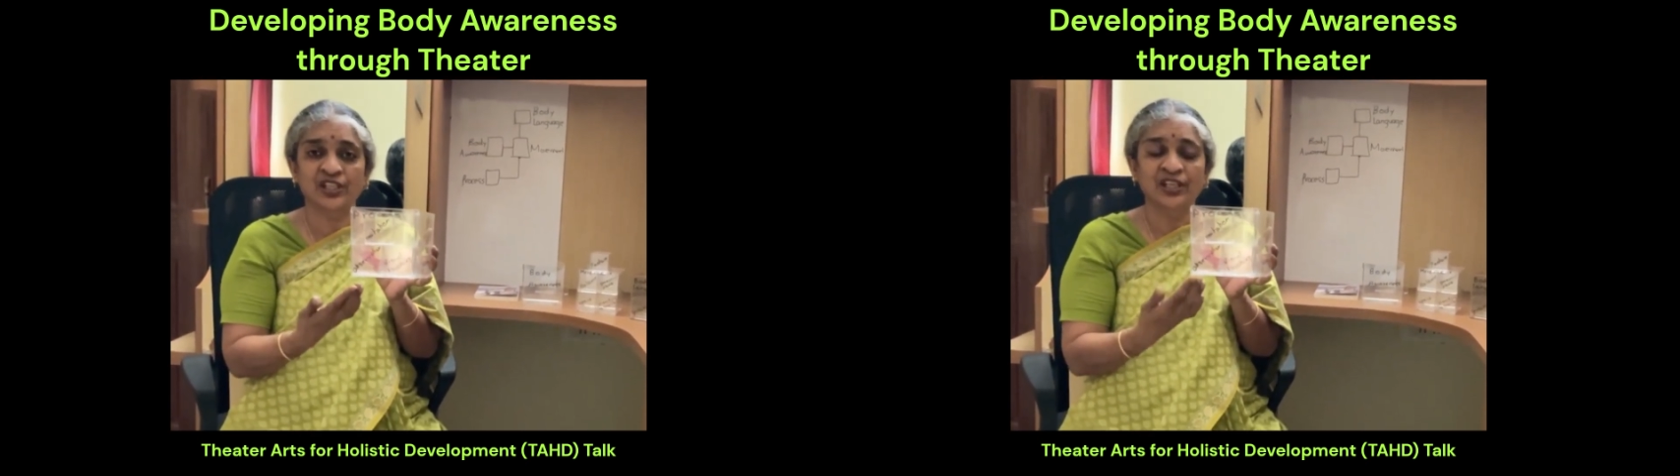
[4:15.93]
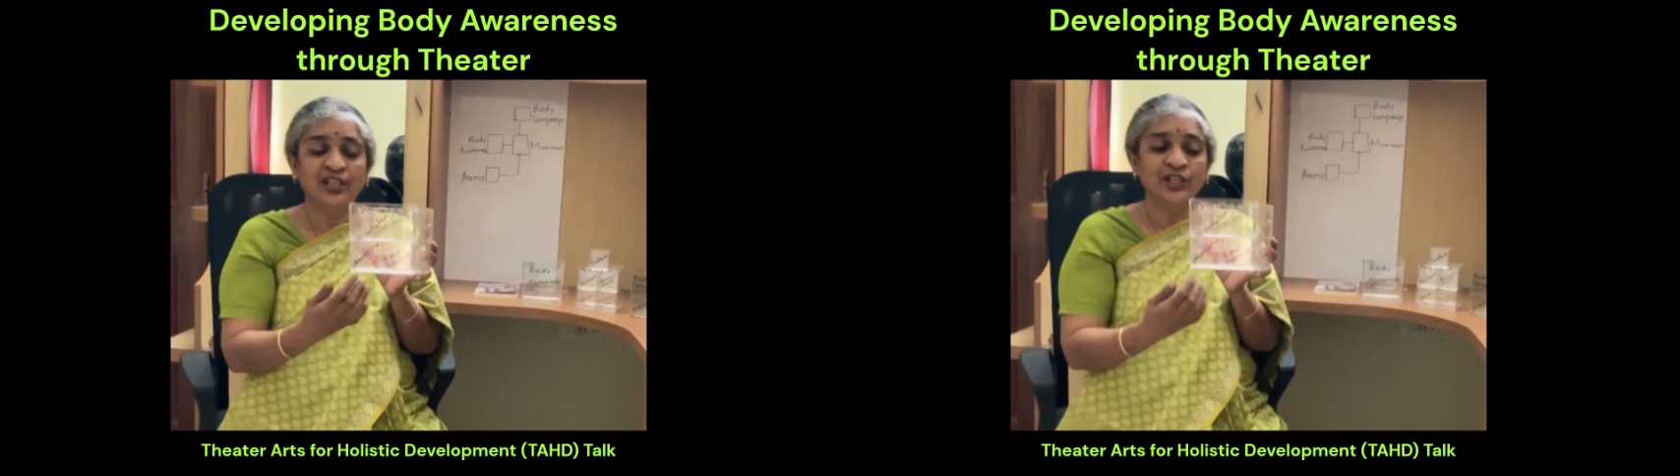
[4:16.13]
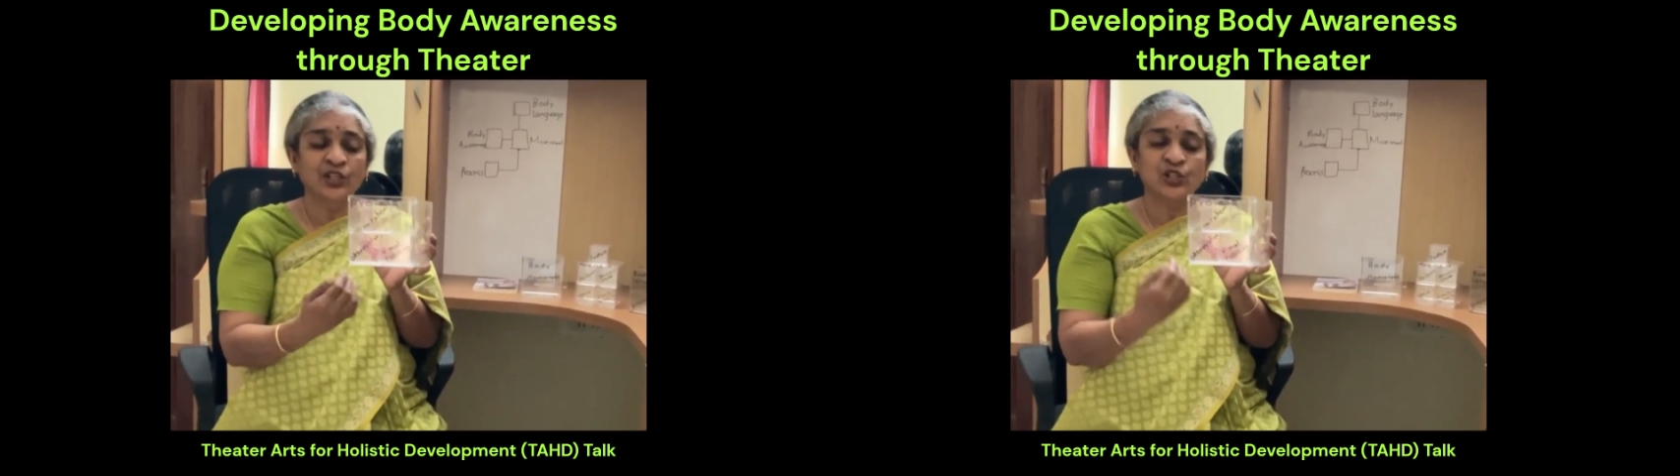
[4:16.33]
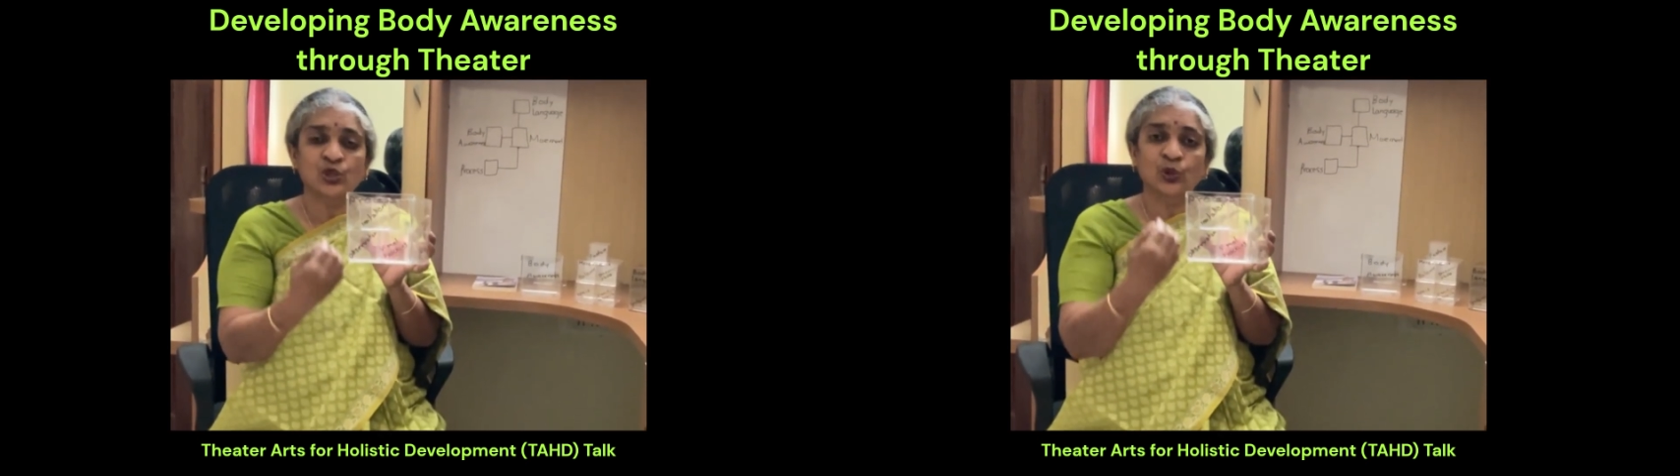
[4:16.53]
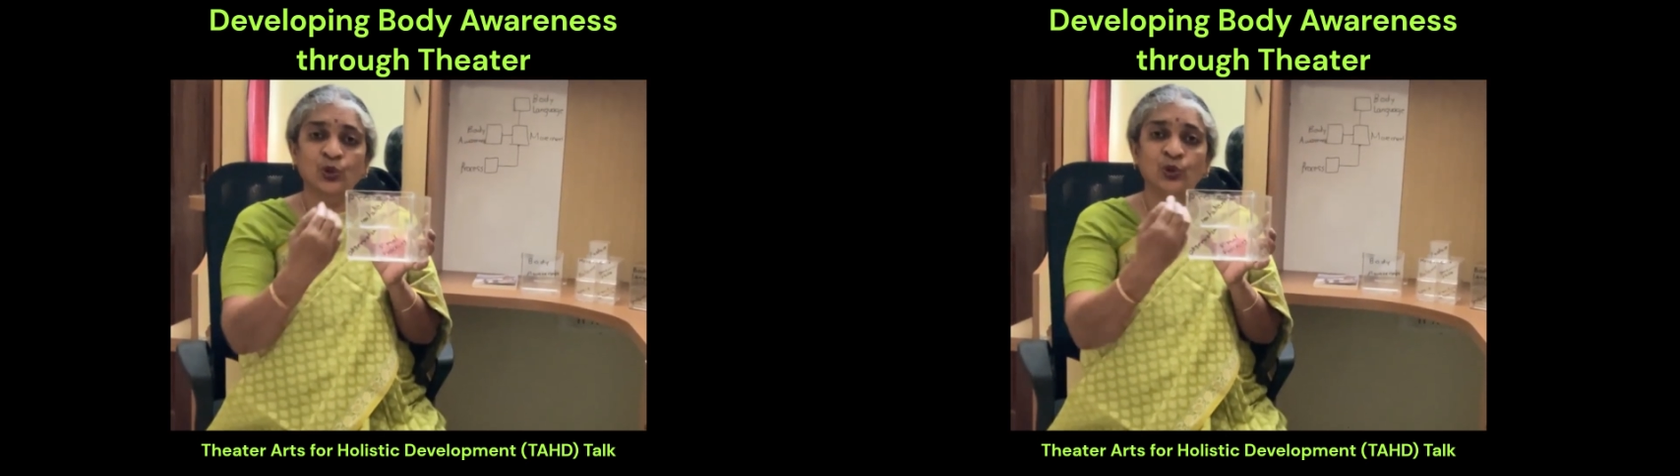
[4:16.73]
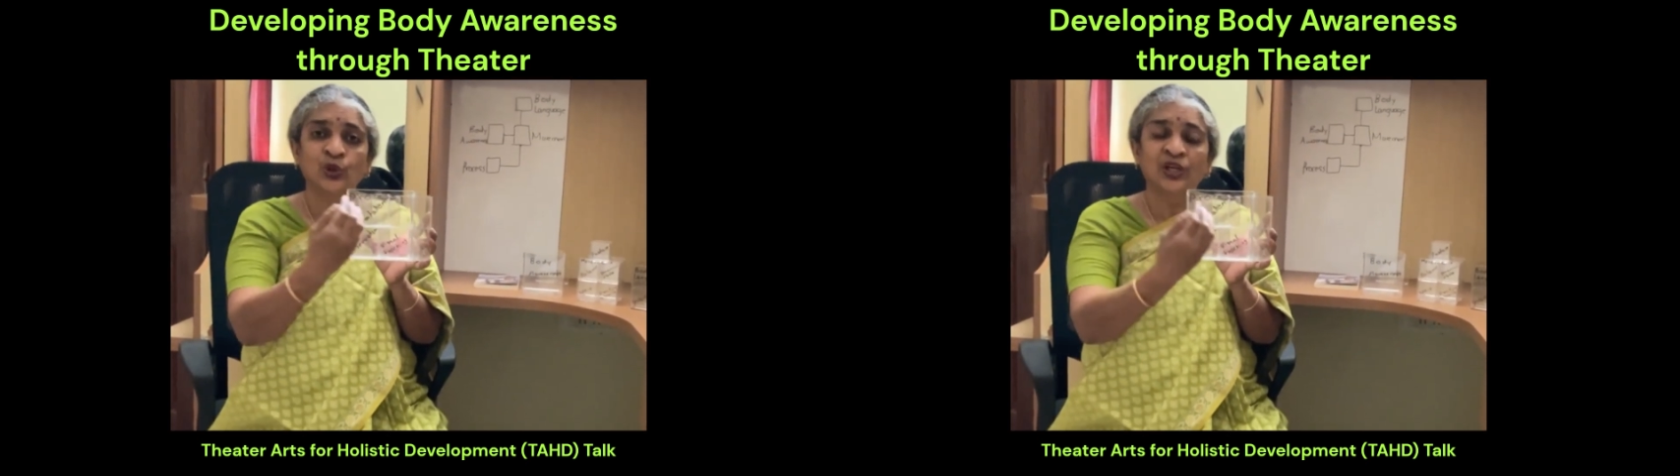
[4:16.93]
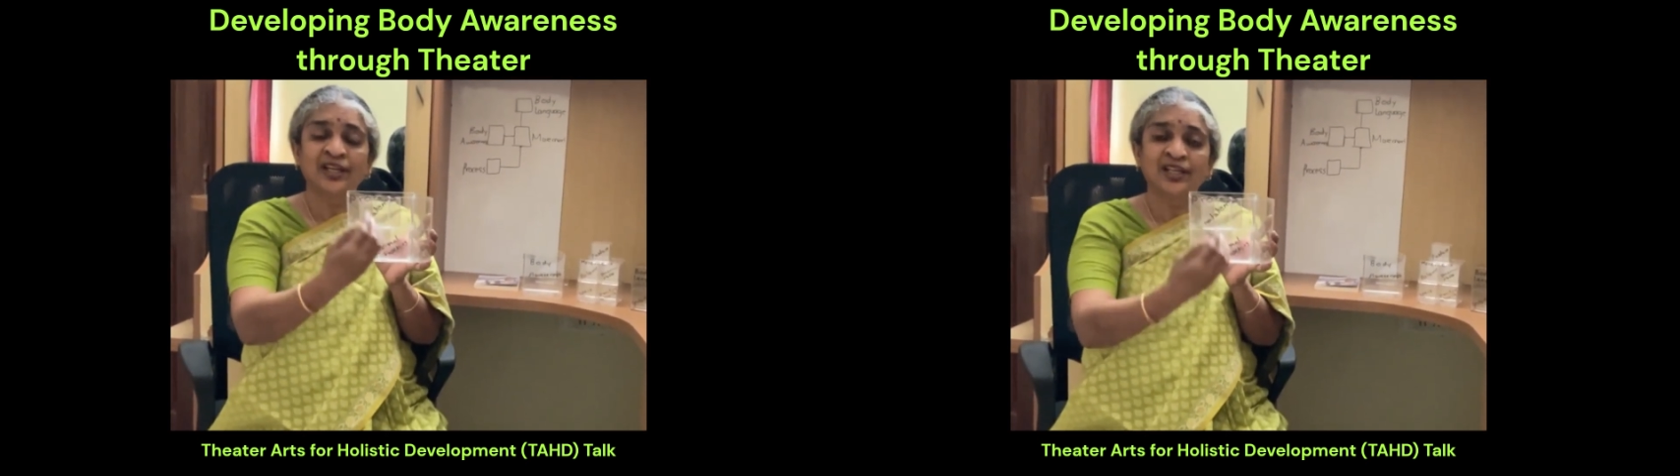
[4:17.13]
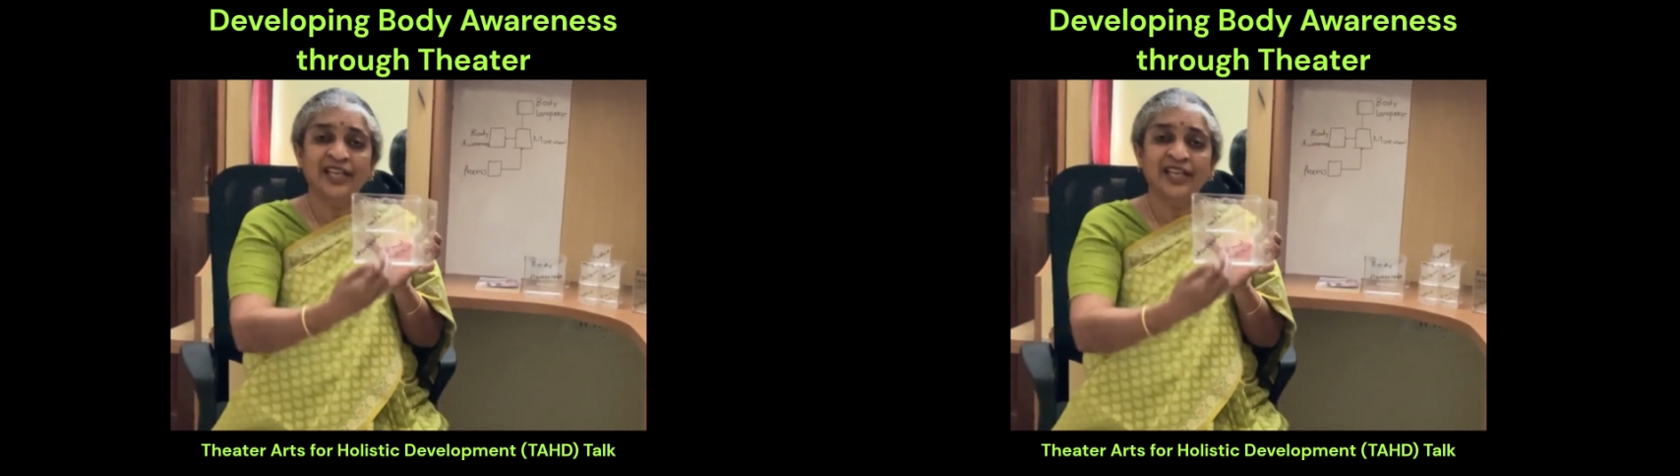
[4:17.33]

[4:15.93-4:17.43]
So day by